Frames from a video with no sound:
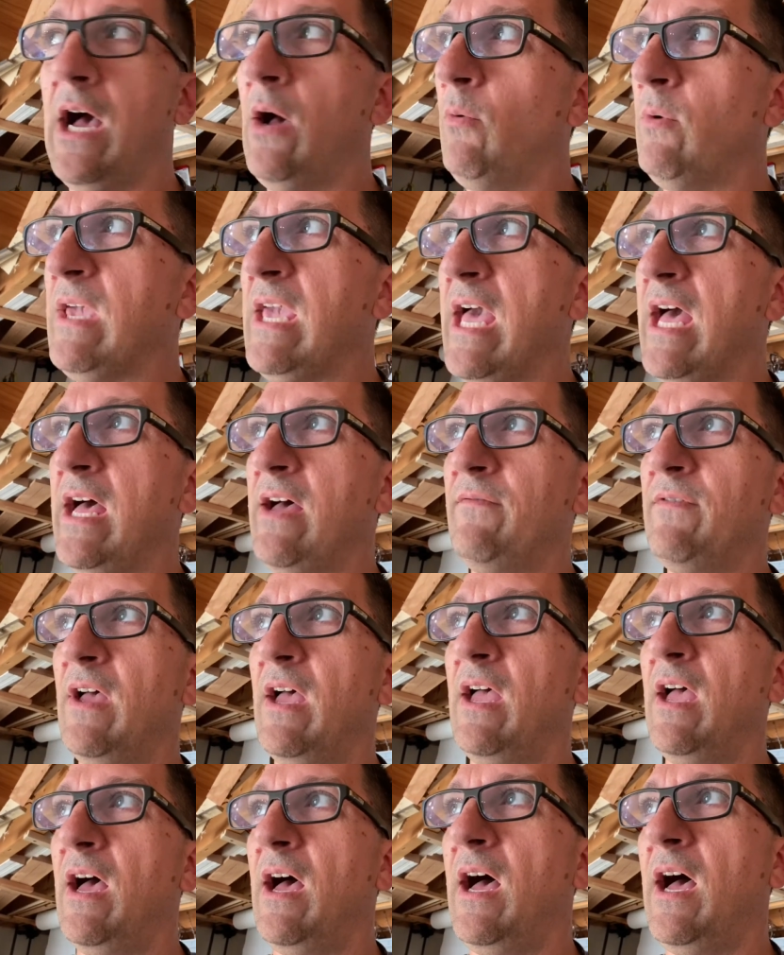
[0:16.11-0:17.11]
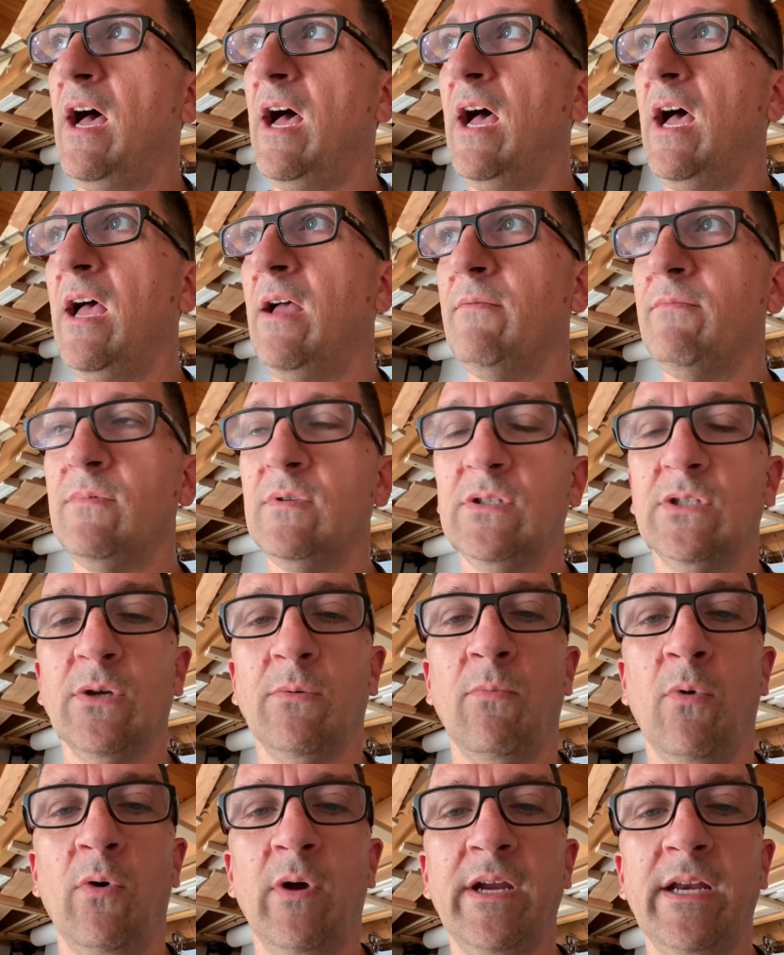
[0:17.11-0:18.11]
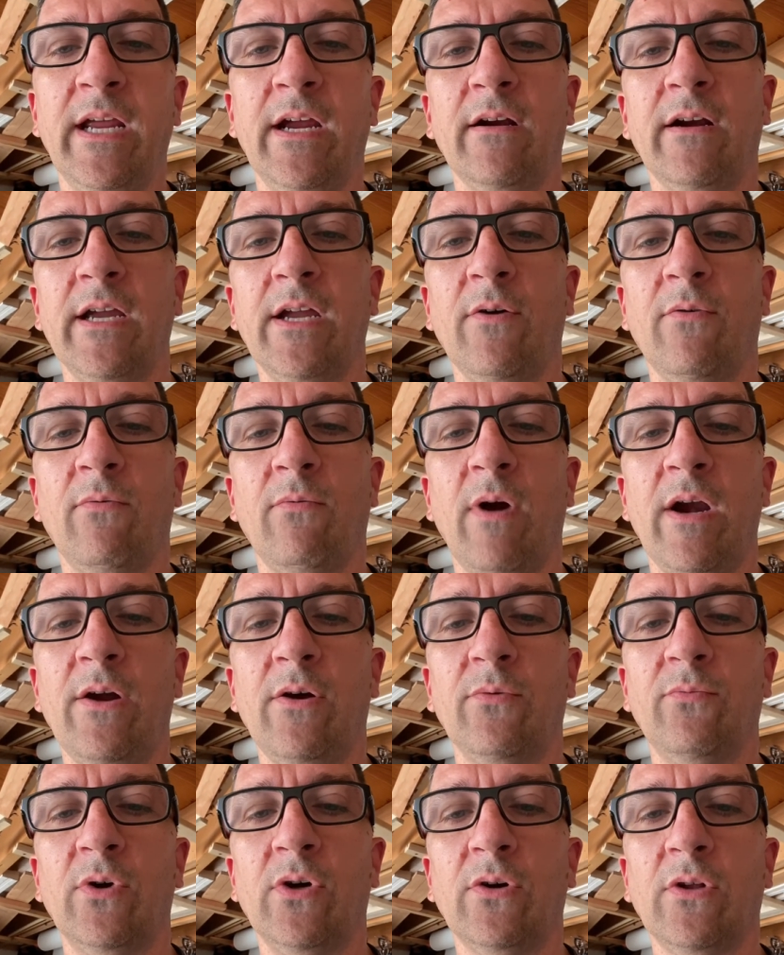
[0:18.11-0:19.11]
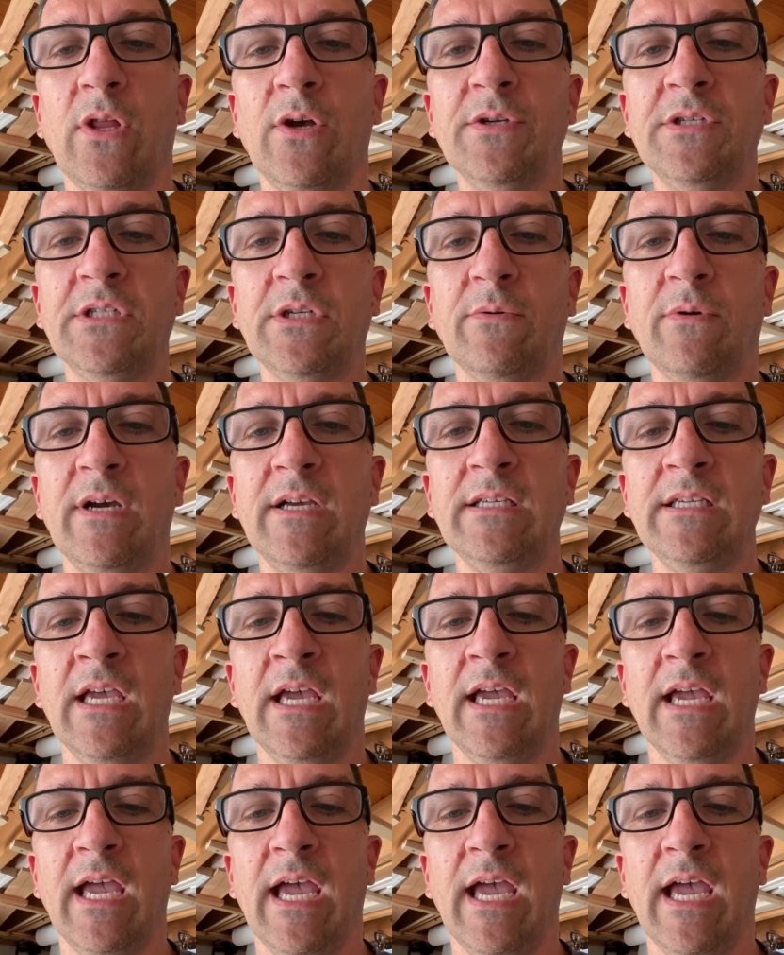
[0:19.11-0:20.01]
We have Des Moines area real close to us,